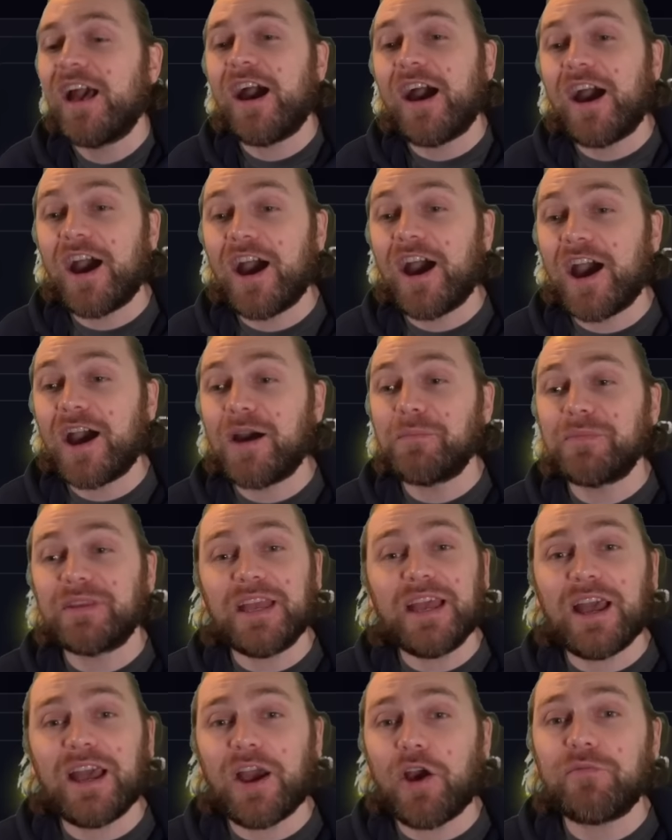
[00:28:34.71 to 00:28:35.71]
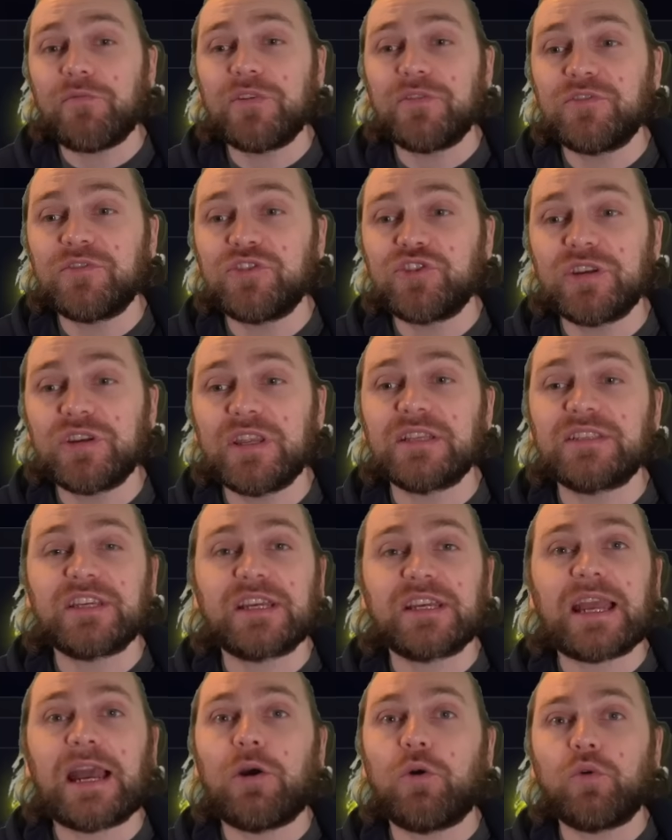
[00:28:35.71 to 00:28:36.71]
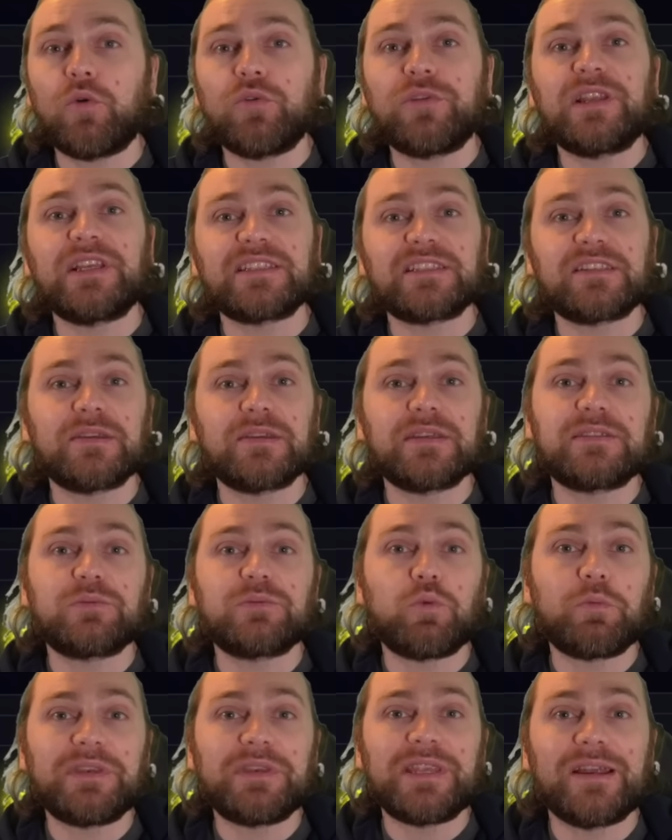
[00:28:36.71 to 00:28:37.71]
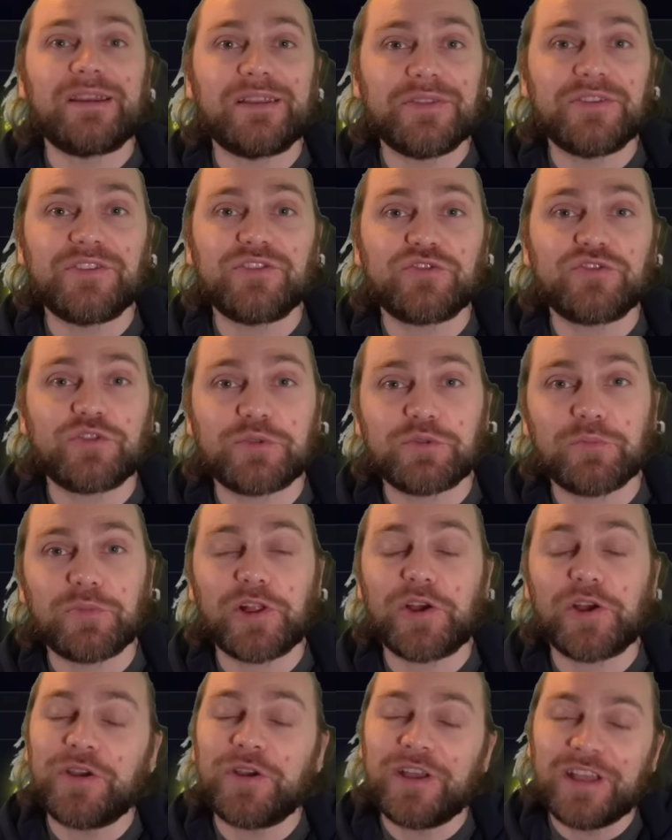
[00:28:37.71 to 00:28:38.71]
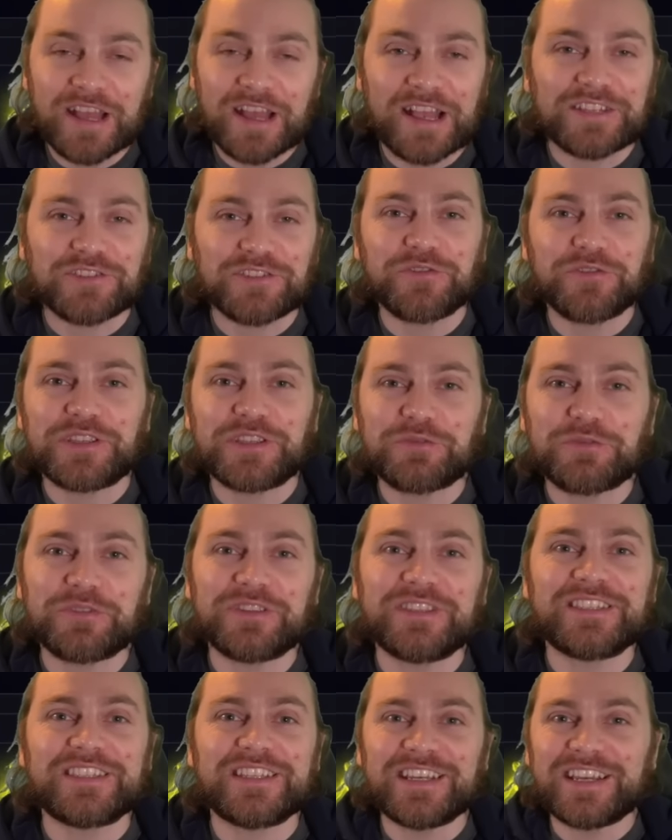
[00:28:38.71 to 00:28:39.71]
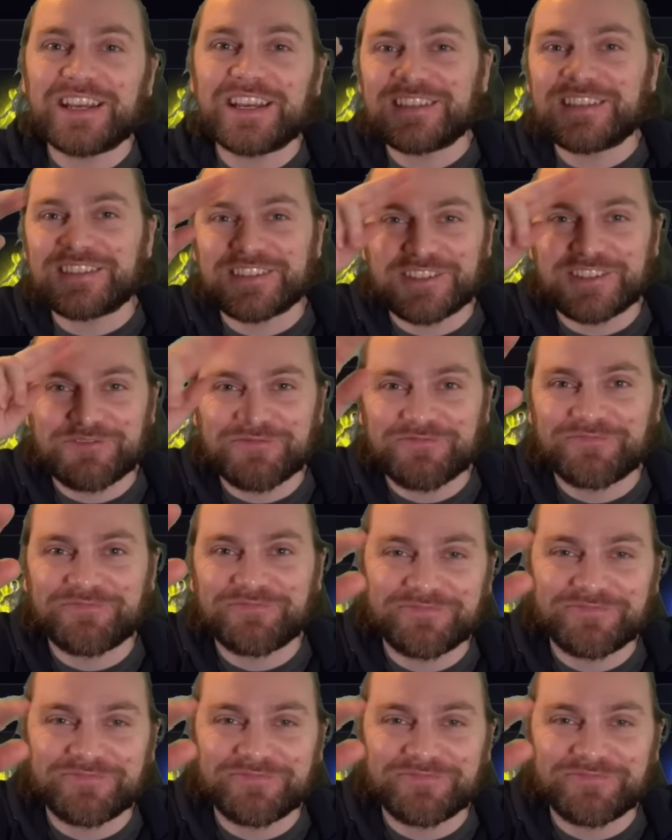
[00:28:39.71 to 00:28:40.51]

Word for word: Um, yeah, hopefully you've enjoyed it. Check out all the links to this will be down in the description below. That's all for this one. See you guys soon.